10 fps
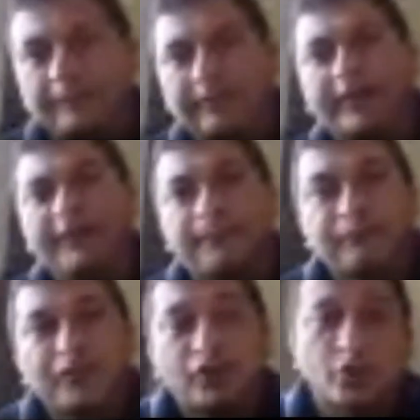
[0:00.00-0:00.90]
Right?
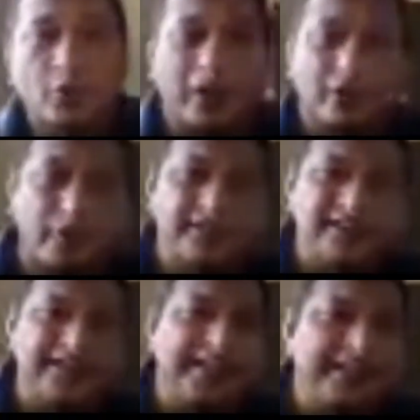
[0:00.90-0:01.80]
So what you are
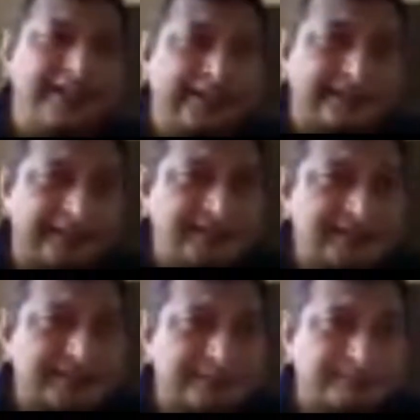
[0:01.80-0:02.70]
seeing here
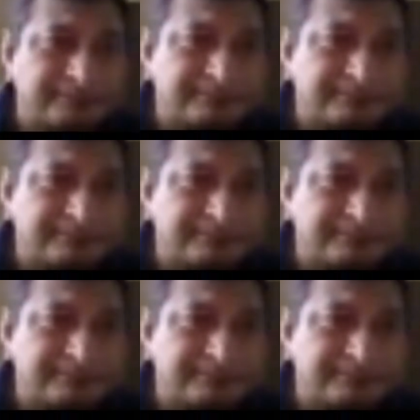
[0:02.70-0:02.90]
is